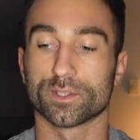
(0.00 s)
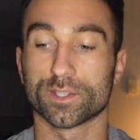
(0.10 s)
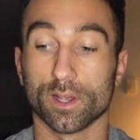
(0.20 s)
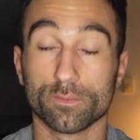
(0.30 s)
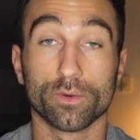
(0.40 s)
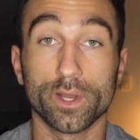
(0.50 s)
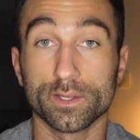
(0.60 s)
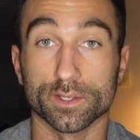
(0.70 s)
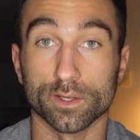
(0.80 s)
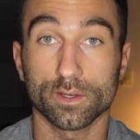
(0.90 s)
some
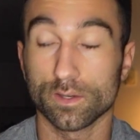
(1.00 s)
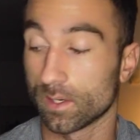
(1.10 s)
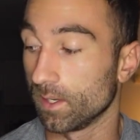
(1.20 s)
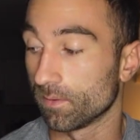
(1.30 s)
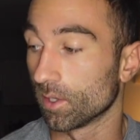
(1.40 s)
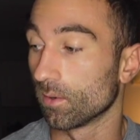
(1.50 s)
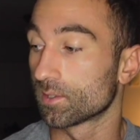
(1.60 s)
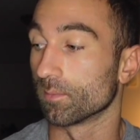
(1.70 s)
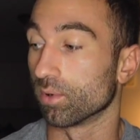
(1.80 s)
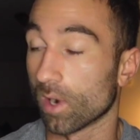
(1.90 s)
reason, even though
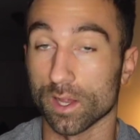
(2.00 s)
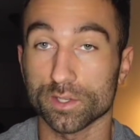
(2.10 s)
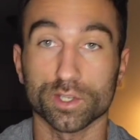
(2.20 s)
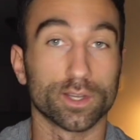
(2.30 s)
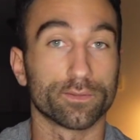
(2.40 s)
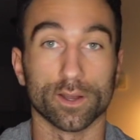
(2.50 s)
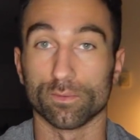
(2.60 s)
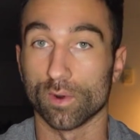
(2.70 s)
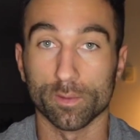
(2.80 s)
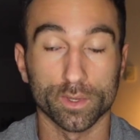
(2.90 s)
it's a brush, if I
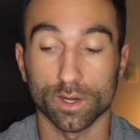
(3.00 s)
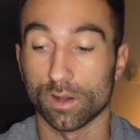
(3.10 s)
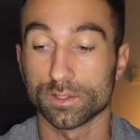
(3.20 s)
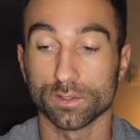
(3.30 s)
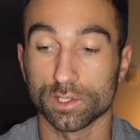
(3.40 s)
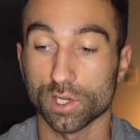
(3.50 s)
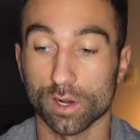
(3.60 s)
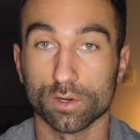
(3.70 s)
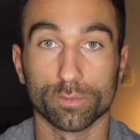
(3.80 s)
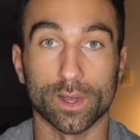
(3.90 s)
rub it onto the
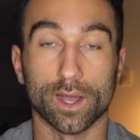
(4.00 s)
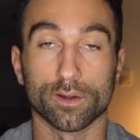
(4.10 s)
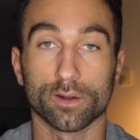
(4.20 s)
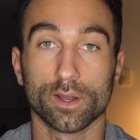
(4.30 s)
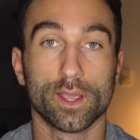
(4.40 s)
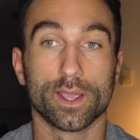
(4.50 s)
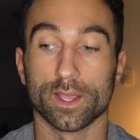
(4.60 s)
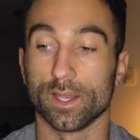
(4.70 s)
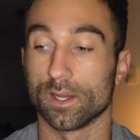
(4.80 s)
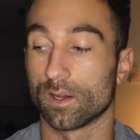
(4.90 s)
charcoal powder,
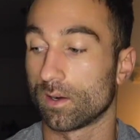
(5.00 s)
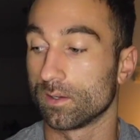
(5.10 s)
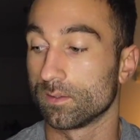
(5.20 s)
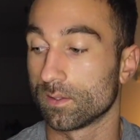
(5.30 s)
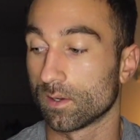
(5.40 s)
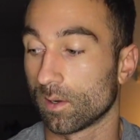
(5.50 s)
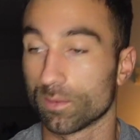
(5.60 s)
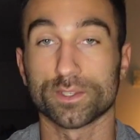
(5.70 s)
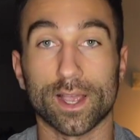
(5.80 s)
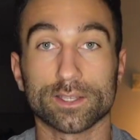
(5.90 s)
it
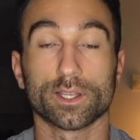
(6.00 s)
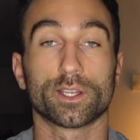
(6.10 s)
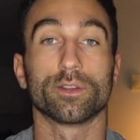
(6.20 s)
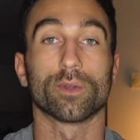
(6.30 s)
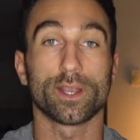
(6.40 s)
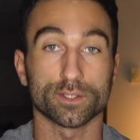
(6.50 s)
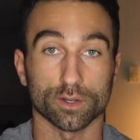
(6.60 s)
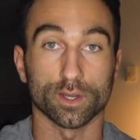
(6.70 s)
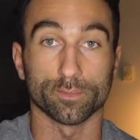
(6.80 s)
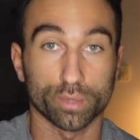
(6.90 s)
almost acts like an eraser
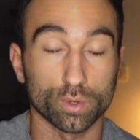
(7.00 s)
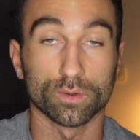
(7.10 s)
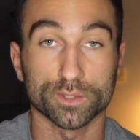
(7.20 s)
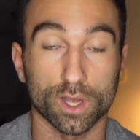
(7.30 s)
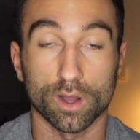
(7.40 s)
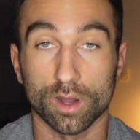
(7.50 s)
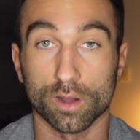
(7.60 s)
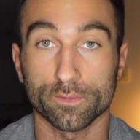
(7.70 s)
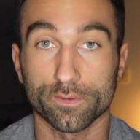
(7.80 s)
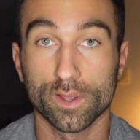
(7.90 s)
and it pulls
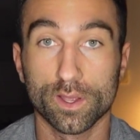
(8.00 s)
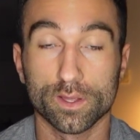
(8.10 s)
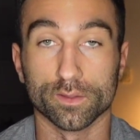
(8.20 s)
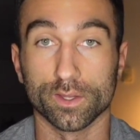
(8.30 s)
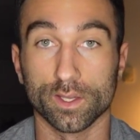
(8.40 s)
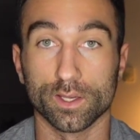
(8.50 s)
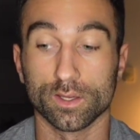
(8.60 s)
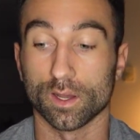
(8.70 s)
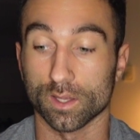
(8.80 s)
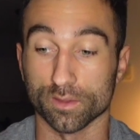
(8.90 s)
off
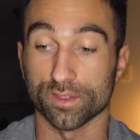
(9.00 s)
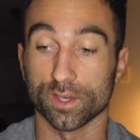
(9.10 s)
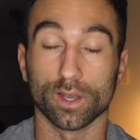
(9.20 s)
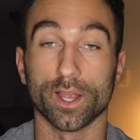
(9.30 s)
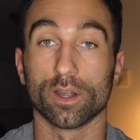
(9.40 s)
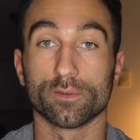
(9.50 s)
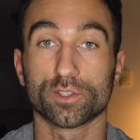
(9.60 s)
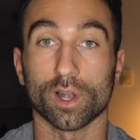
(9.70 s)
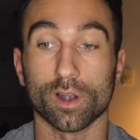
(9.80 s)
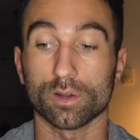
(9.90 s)
a thin layer of
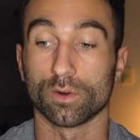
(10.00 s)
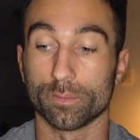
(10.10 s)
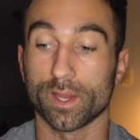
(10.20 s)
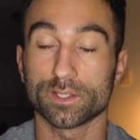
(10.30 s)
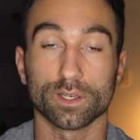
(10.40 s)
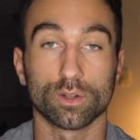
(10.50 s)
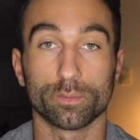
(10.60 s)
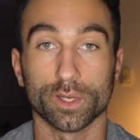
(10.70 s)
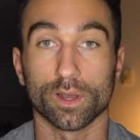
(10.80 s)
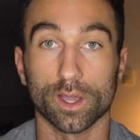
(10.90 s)
charcoal and makes it a little
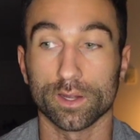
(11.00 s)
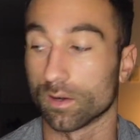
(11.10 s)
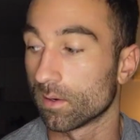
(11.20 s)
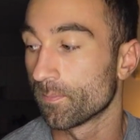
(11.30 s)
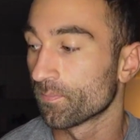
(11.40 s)
bit lighter.